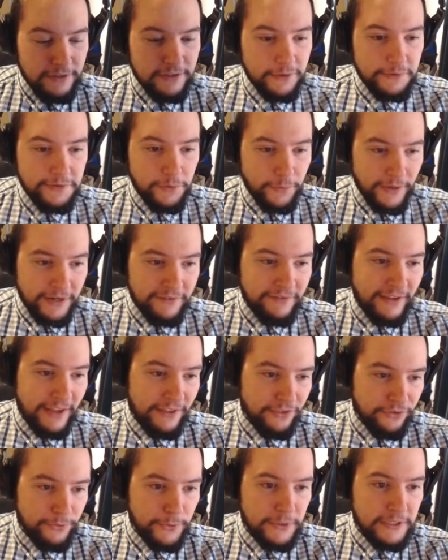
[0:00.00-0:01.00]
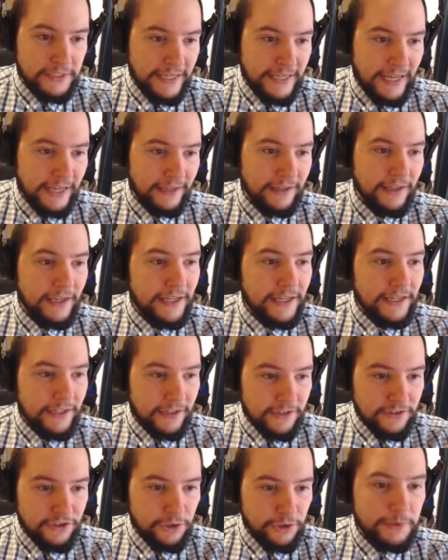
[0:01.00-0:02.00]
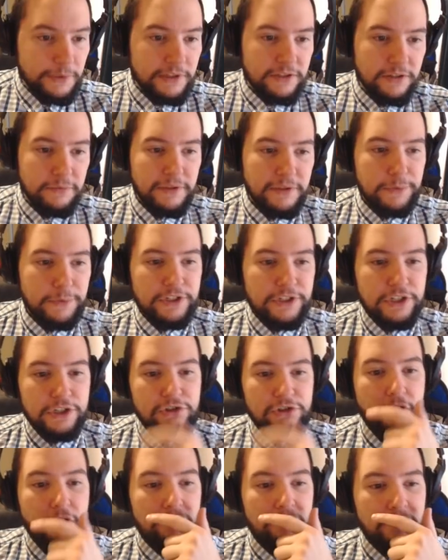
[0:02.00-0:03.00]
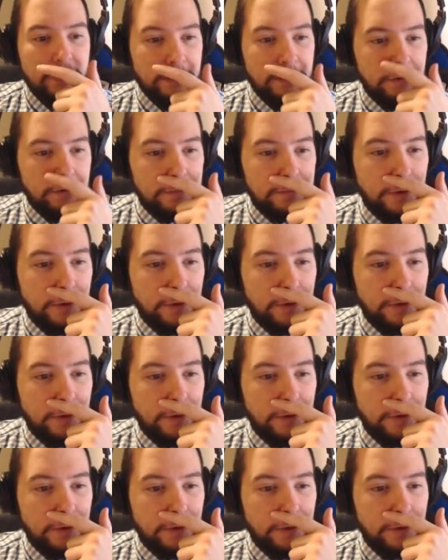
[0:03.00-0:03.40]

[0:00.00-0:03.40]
So it's a way of getting through your deck. Consuming something which is not very good,